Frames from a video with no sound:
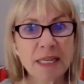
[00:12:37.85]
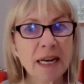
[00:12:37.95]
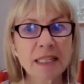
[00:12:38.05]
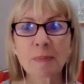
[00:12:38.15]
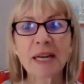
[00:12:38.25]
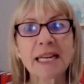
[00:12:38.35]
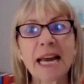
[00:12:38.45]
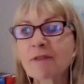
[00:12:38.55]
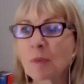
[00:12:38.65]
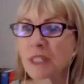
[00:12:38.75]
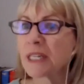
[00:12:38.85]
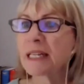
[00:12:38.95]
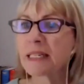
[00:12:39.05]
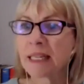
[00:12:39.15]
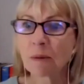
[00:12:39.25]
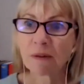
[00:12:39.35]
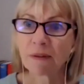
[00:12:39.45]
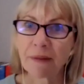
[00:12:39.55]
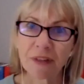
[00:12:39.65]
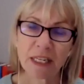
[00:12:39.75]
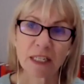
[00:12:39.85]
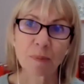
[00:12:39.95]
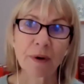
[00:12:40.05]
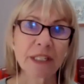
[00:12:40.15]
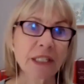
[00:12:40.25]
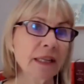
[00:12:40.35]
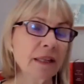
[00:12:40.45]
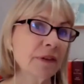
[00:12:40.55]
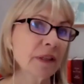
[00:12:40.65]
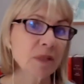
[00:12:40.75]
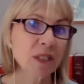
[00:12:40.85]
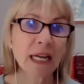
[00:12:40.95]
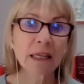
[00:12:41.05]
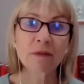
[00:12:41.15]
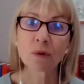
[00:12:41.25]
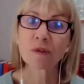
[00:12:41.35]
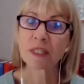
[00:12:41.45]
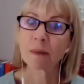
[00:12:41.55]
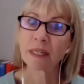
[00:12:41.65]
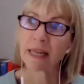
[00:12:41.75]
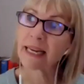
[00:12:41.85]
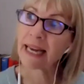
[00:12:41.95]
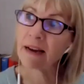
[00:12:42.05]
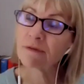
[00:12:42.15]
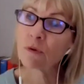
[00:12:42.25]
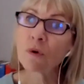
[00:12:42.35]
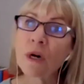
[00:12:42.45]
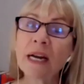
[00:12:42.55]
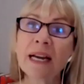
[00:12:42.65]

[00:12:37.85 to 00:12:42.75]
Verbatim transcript: and I expect everybody listening will have had this experience either for themselves or for somebody they care for,